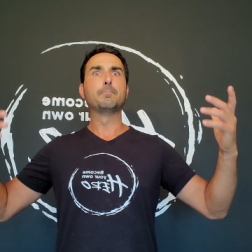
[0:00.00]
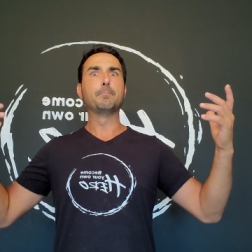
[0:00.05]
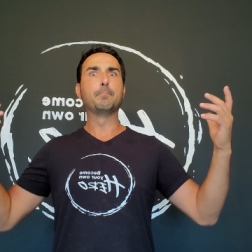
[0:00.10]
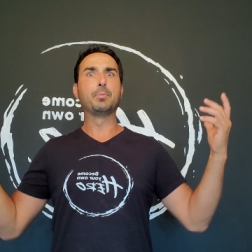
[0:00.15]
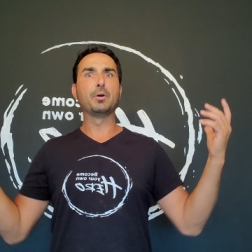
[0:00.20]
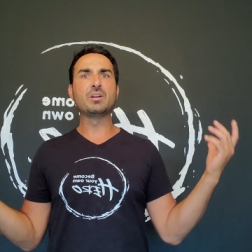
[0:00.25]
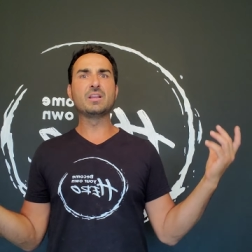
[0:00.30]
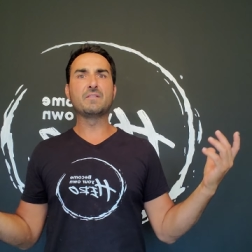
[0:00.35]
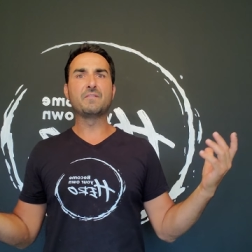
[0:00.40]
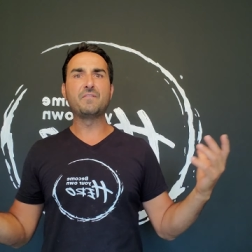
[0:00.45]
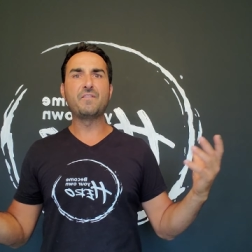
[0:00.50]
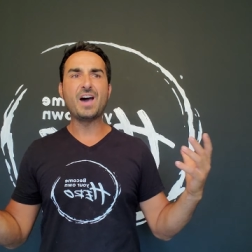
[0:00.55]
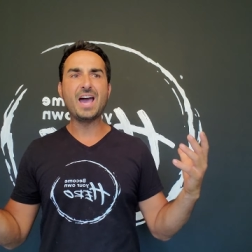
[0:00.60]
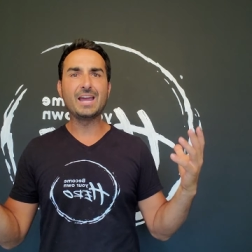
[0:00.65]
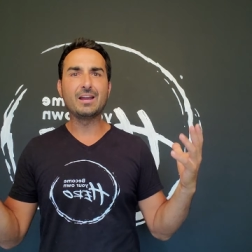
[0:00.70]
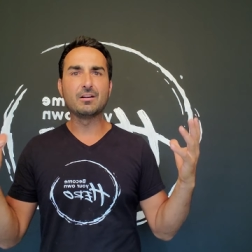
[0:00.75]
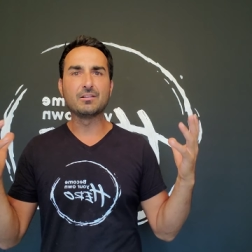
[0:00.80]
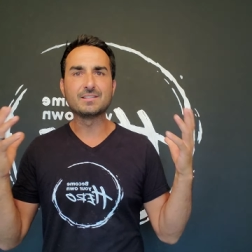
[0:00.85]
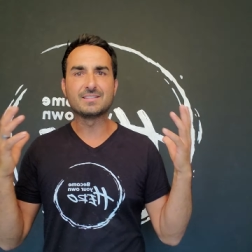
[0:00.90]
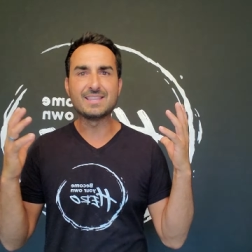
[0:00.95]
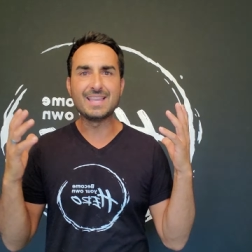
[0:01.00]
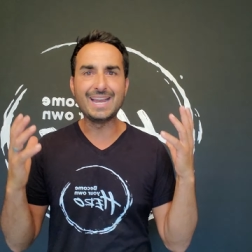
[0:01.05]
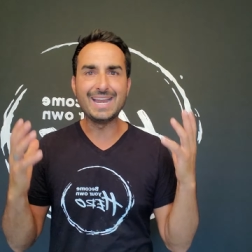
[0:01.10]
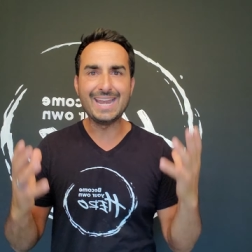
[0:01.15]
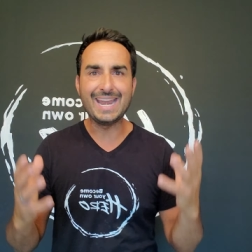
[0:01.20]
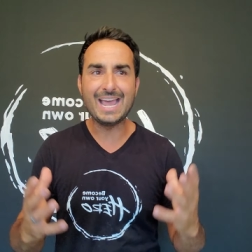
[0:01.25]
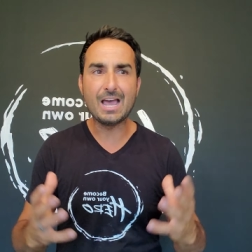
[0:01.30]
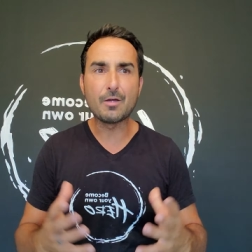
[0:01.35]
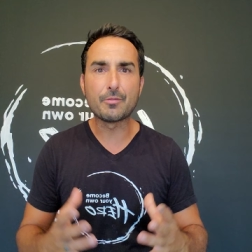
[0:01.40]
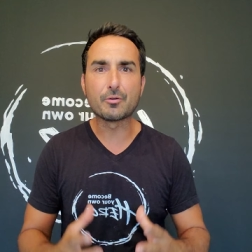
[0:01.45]
burning fires,
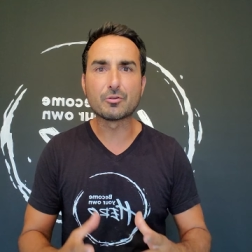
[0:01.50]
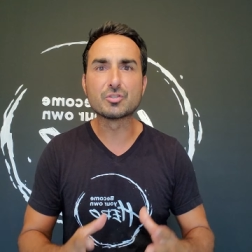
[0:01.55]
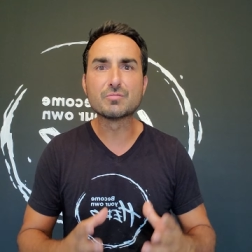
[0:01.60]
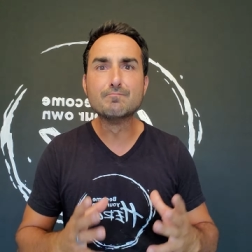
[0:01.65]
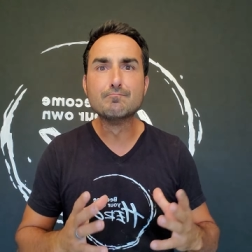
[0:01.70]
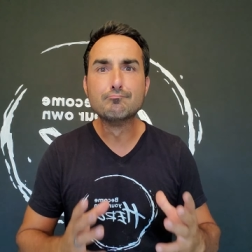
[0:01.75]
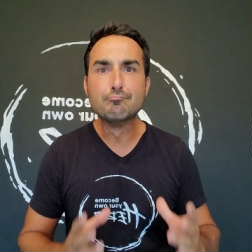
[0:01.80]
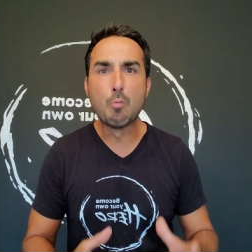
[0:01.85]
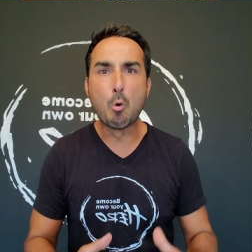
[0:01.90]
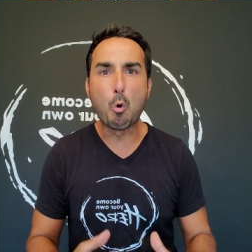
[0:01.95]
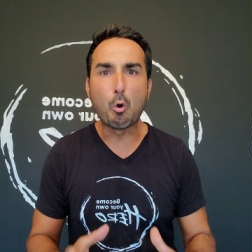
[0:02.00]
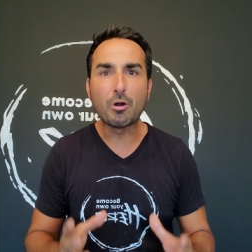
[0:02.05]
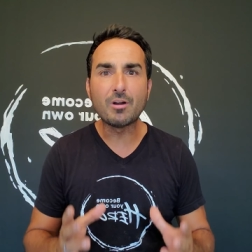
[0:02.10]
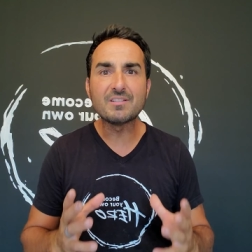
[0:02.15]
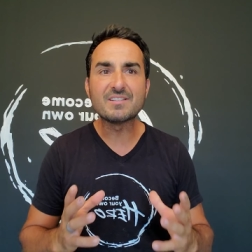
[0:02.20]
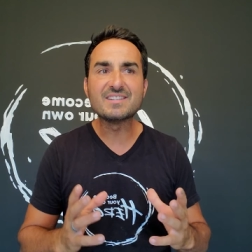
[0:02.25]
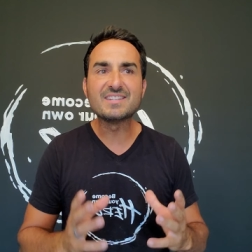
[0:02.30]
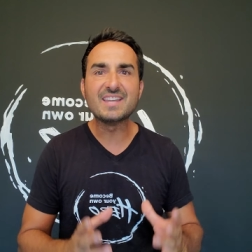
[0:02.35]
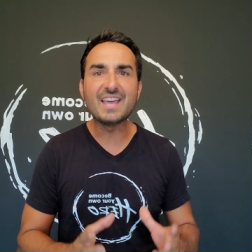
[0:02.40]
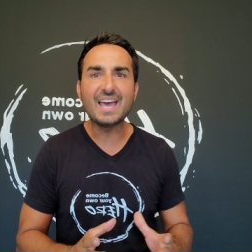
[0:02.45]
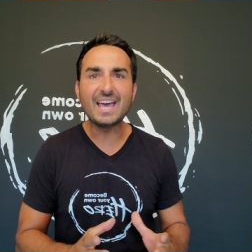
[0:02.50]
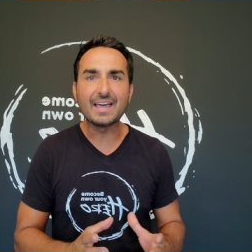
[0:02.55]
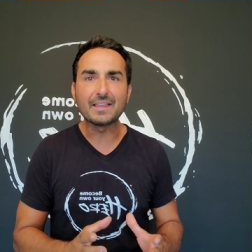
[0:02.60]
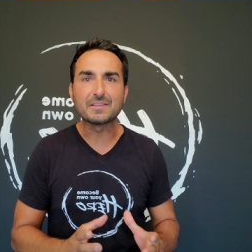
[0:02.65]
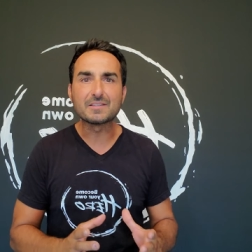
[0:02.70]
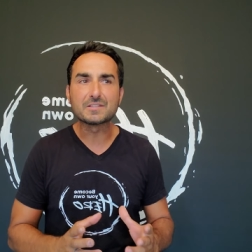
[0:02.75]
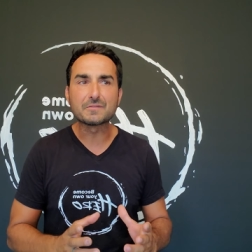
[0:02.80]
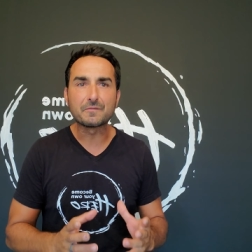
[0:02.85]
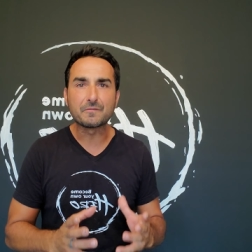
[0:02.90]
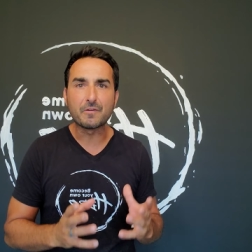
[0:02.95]
that now there's more
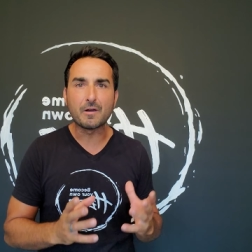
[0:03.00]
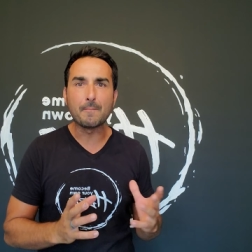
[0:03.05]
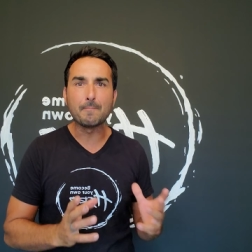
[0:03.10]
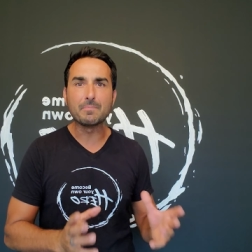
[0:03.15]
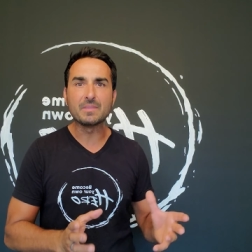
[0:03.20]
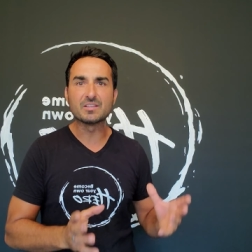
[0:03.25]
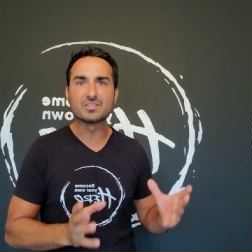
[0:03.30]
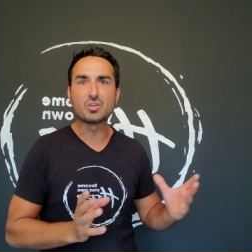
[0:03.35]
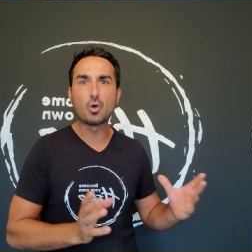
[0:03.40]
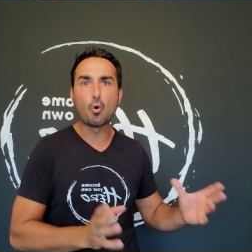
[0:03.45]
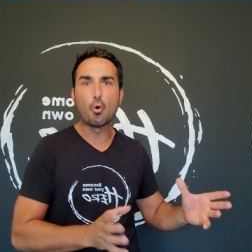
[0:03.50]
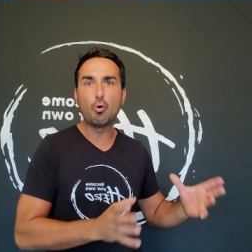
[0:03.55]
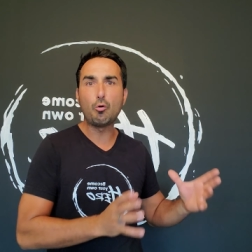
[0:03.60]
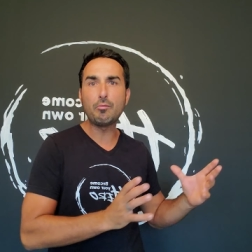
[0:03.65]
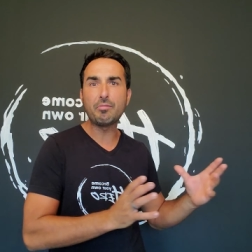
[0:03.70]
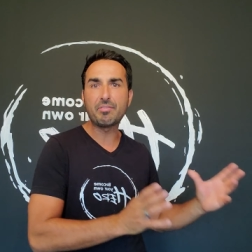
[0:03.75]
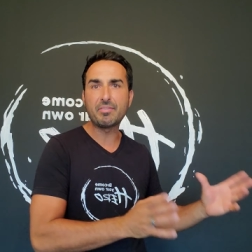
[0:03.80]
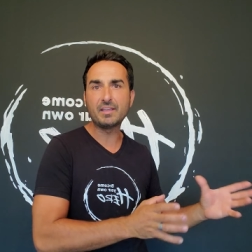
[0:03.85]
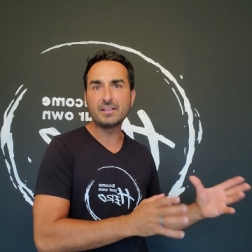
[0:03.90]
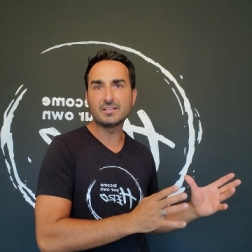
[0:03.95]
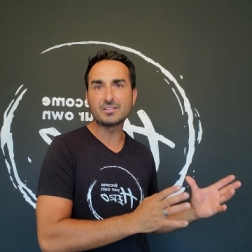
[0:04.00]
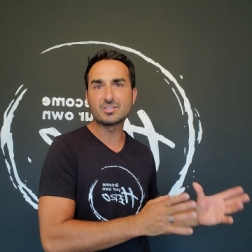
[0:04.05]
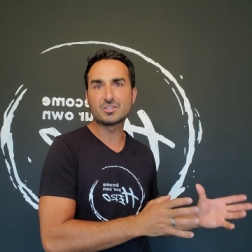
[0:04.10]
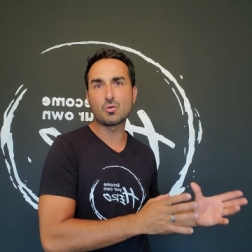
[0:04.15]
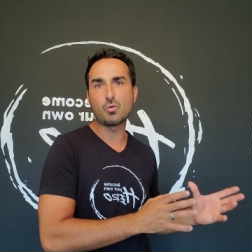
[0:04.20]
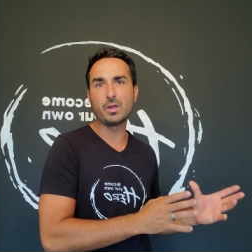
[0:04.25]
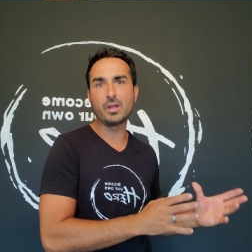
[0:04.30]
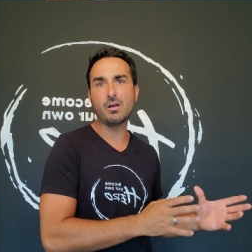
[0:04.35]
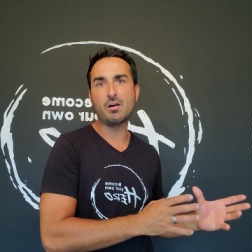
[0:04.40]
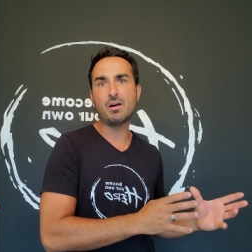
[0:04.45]
deaths from this whole thing that's
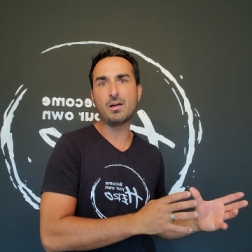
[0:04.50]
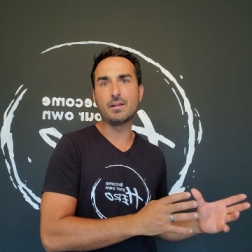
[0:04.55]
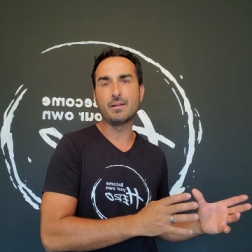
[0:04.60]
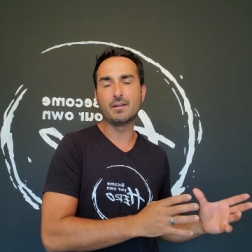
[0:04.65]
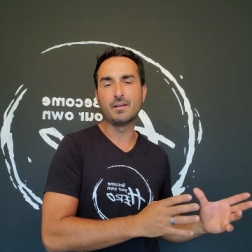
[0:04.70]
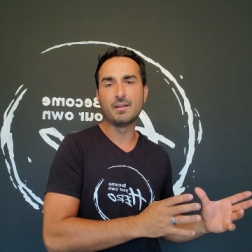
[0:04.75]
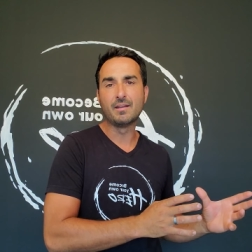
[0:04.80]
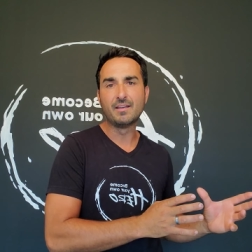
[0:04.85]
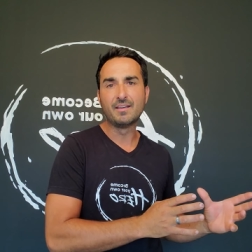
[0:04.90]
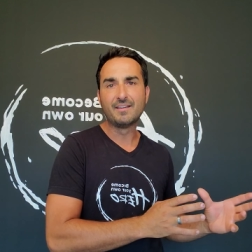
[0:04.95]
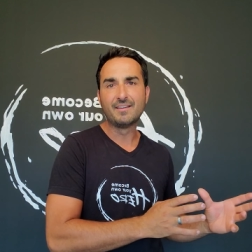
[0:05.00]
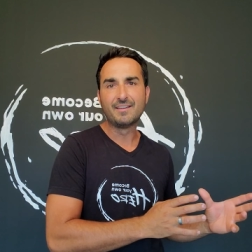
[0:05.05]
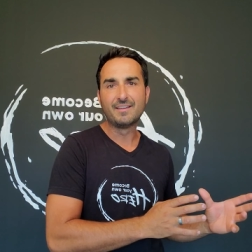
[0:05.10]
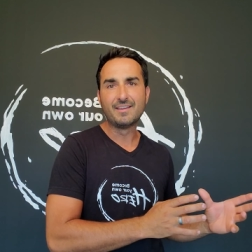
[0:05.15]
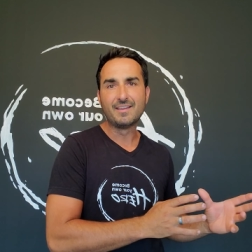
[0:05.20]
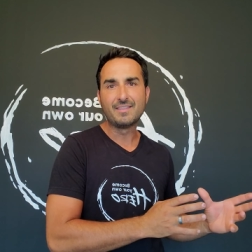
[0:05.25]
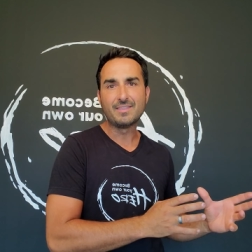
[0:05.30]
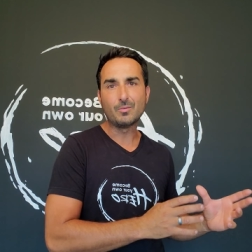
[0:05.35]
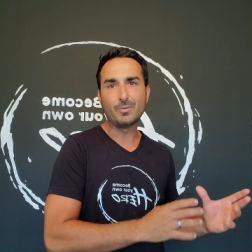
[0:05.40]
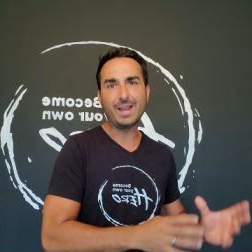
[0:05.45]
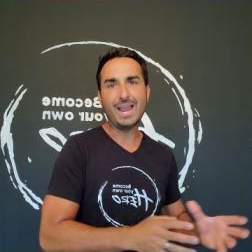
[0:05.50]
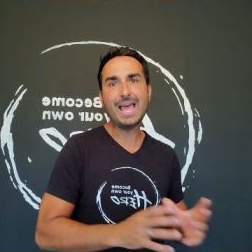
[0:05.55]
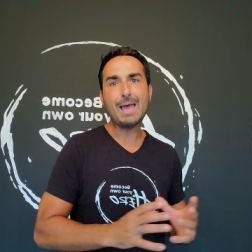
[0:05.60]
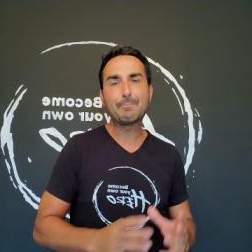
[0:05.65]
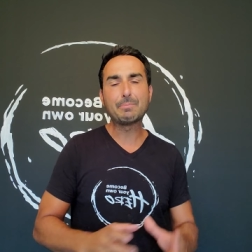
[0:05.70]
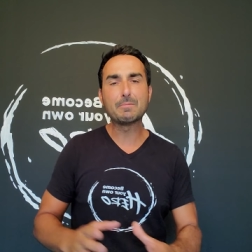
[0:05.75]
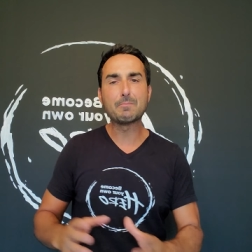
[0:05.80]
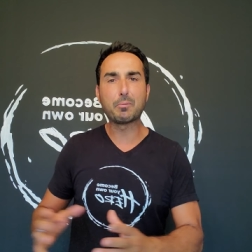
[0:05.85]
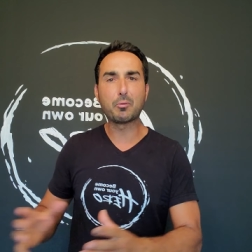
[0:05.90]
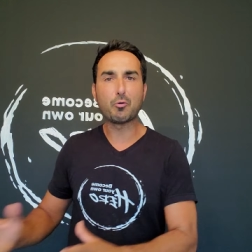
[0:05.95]
going on than what
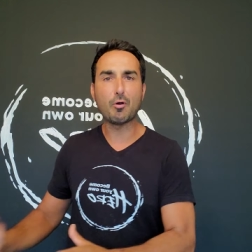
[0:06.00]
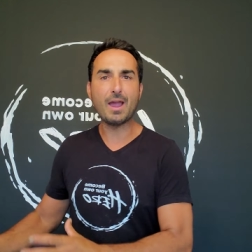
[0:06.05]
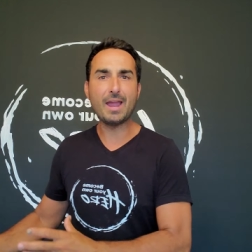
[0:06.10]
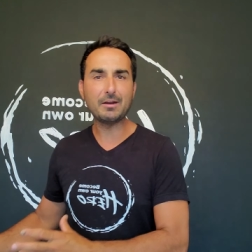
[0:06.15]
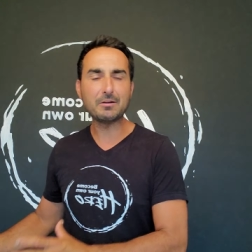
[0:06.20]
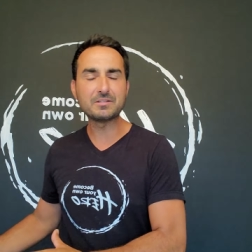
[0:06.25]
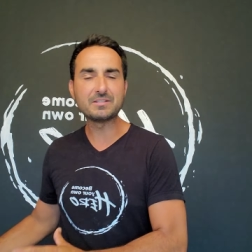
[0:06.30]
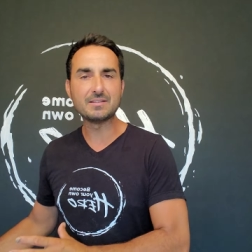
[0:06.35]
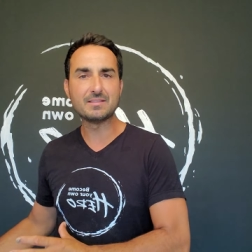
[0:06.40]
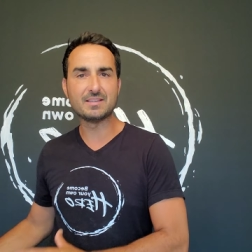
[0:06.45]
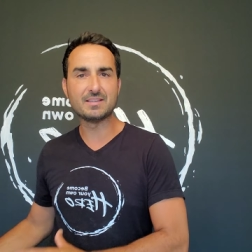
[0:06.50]
happened prior to